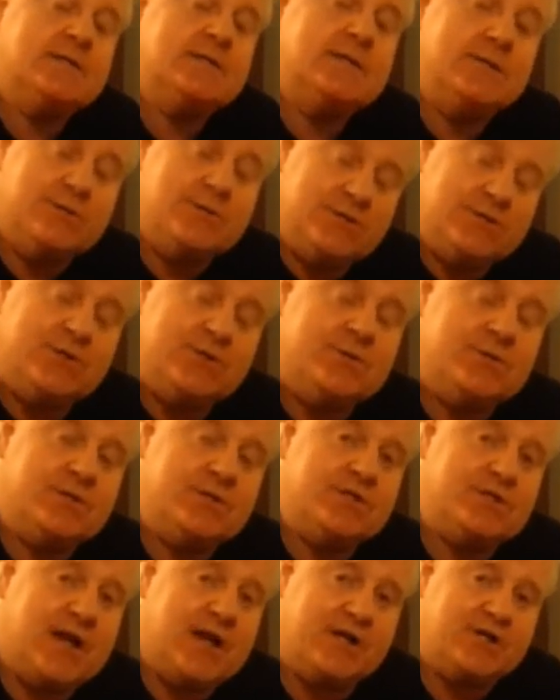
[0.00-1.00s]

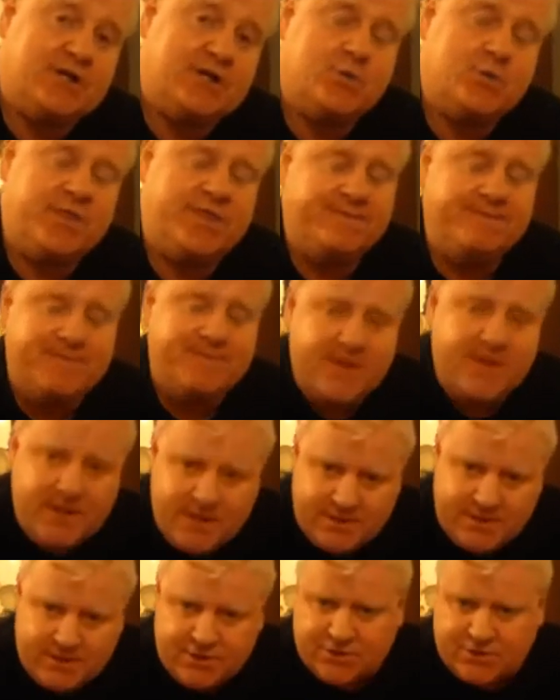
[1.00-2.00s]
to the jacks with the
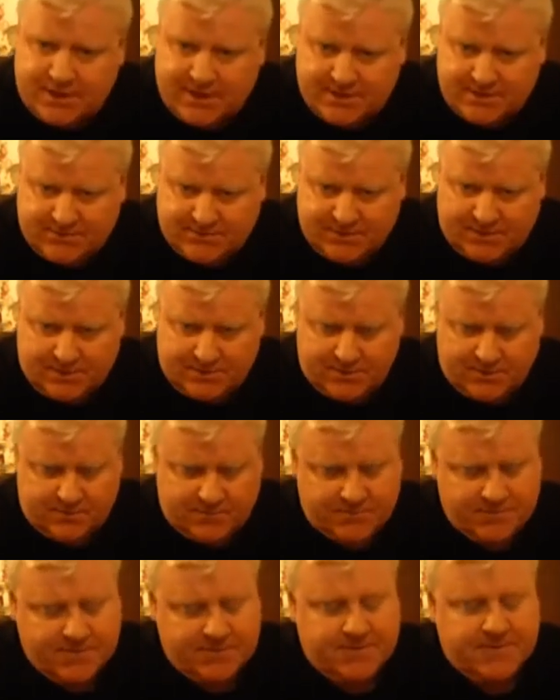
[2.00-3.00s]
Vernon transfer
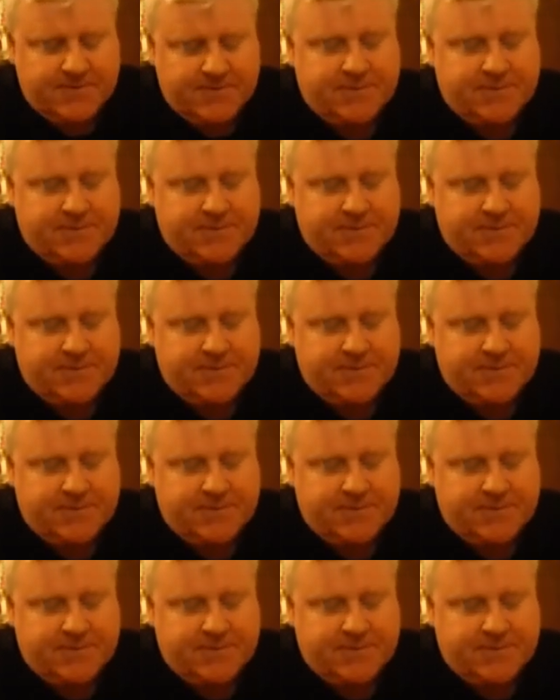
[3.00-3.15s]
move.